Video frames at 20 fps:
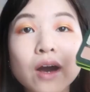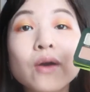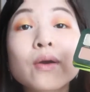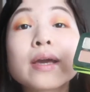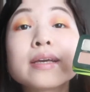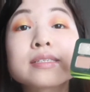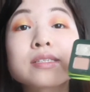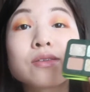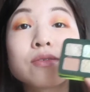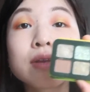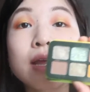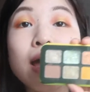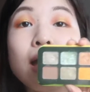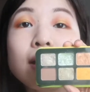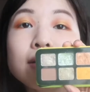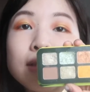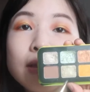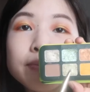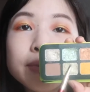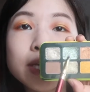Okay, so
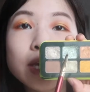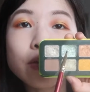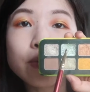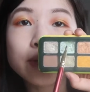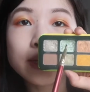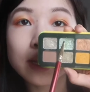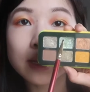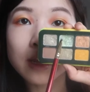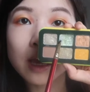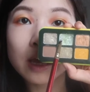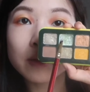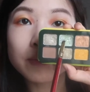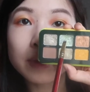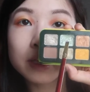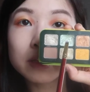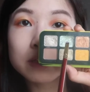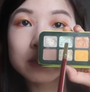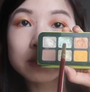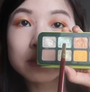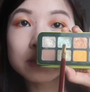now let me go in and add my
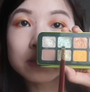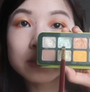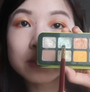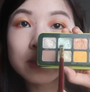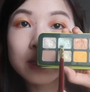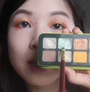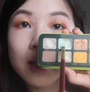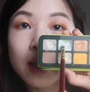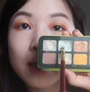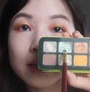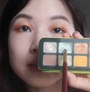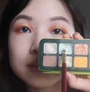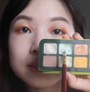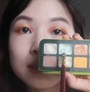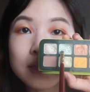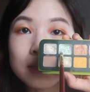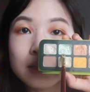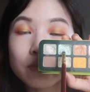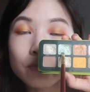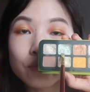little
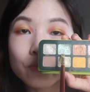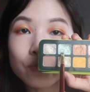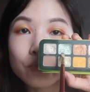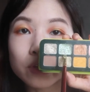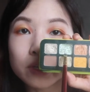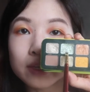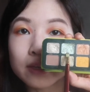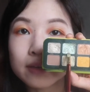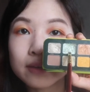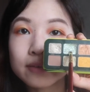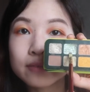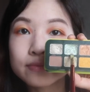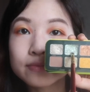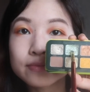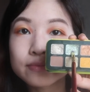accent of green